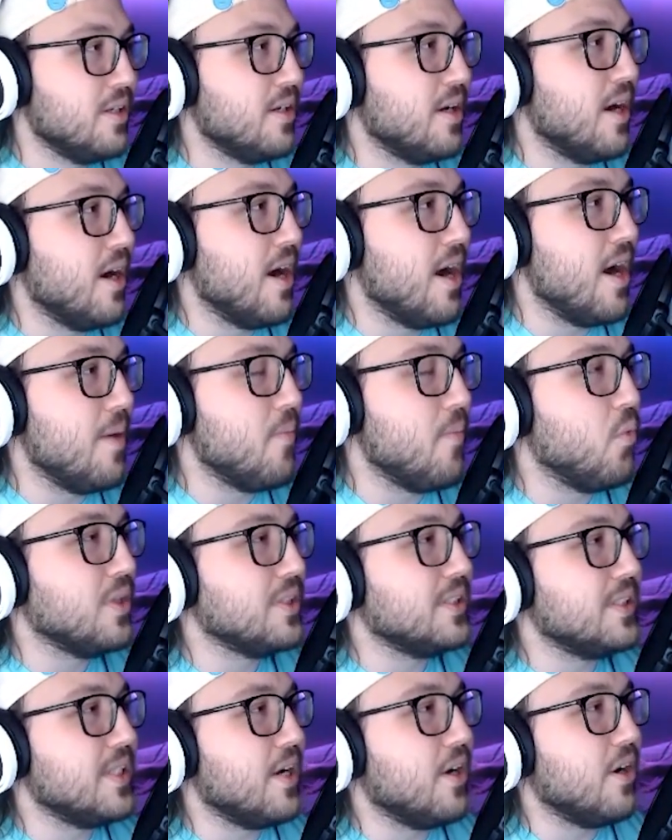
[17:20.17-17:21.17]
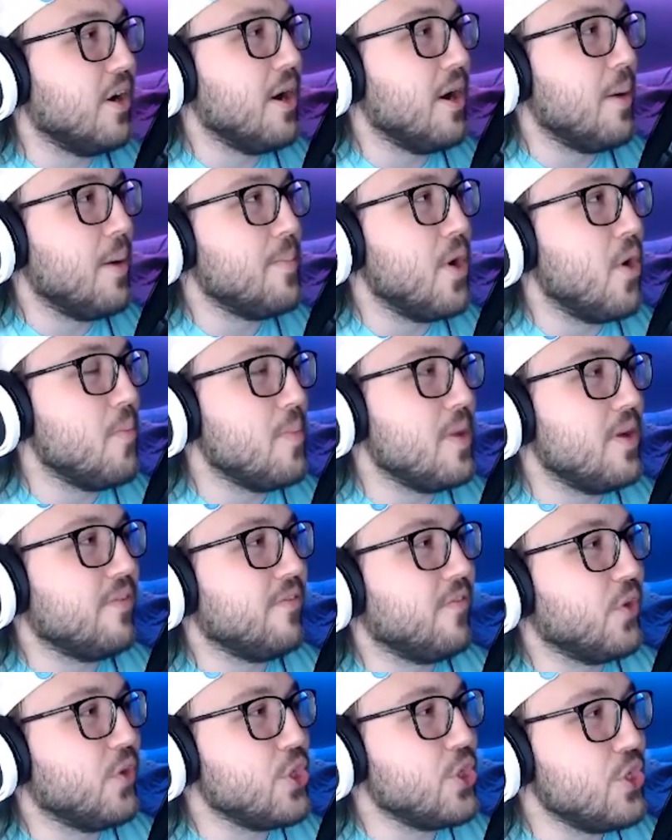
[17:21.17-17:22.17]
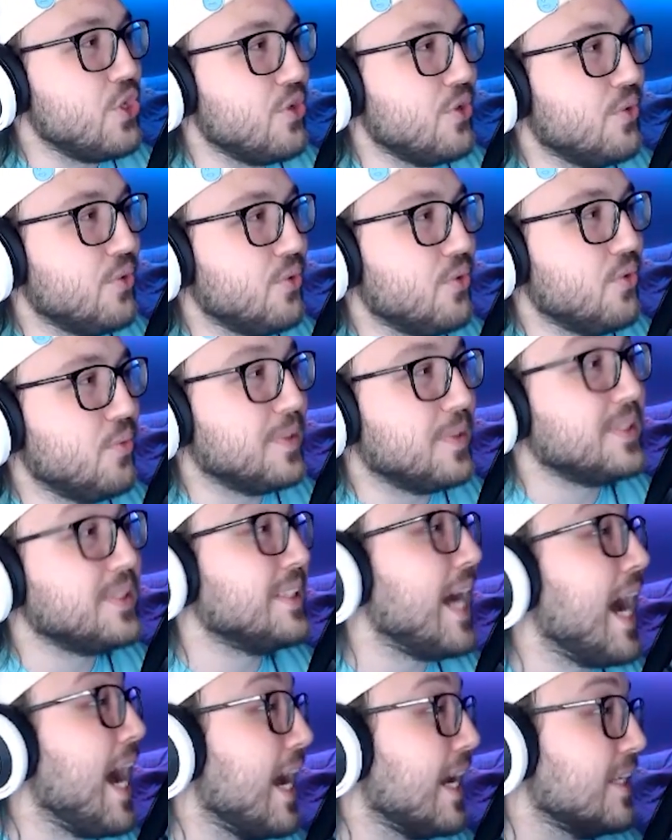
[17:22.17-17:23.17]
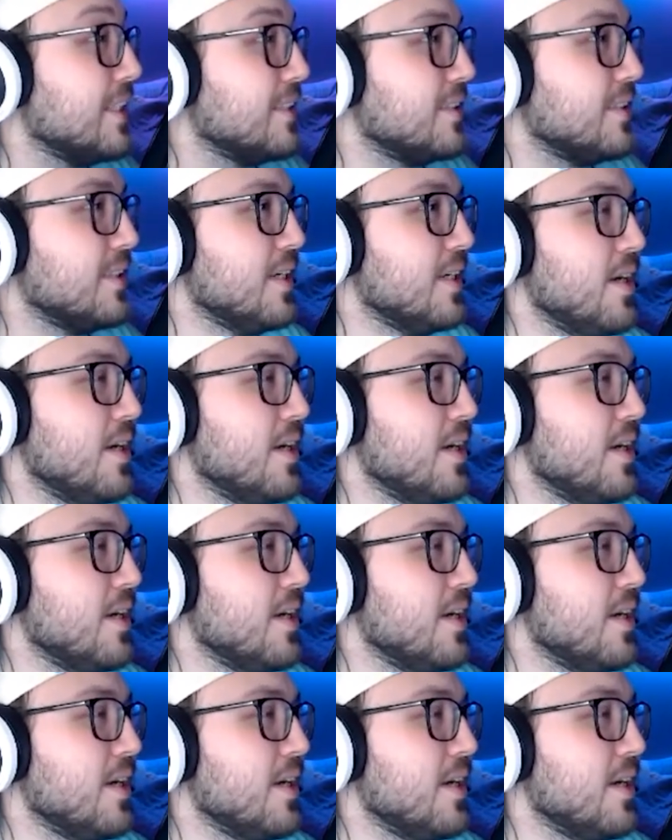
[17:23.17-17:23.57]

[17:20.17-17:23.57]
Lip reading: Was there a moment for you besides